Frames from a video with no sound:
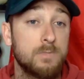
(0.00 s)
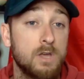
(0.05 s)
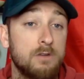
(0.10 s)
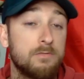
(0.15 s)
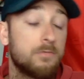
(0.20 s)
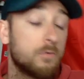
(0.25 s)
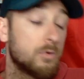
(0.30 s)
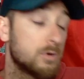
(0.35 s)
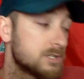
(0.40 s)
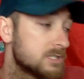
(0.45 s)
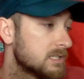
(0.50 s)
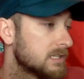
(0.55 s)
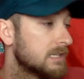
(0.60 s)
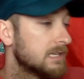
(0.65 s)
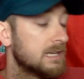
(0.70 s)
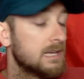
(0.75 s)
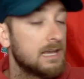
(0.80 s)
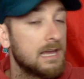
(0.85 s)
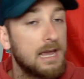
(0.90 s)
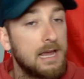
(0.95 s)

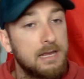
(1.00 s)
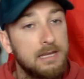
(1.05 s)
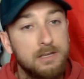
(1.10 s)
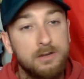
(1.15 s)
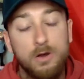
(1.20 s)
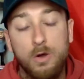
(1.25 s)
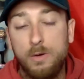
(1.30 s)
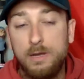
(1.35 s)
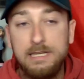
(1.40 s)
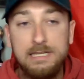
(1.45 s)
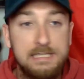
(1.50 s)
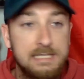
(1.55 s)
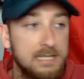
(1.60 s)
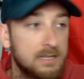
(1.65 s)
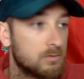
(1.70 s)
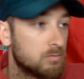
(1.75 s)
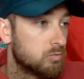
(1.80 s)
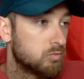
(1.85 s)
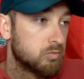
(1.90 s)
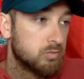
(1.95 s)
Unfortunately, you know, he did
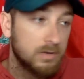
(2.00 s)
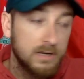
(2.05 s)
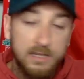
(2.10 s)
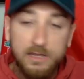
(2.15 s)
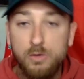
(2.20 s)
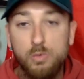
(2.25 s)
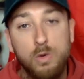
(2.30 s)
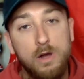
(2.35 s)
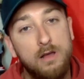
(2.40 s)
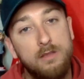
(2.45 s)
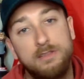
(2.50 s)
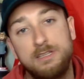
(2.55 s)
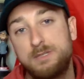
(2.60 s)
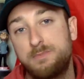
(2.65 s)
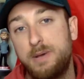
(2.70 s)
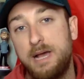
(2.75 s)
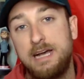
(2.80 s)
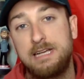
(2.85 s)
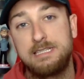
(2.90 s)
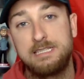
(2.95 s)
really well this
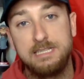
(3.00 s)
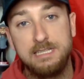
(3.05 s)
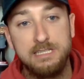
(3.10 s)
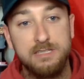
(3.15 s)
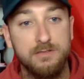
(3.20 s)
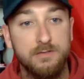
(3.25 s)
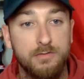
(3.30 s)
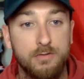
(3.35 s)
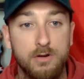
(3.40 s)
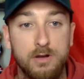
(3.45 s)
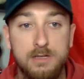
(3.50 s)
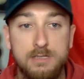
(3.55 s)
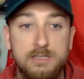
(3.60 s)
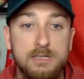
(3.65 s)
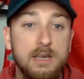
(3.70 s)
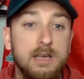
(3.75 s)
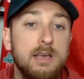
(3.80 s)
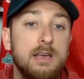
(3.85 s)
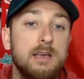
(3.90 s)
past season for us,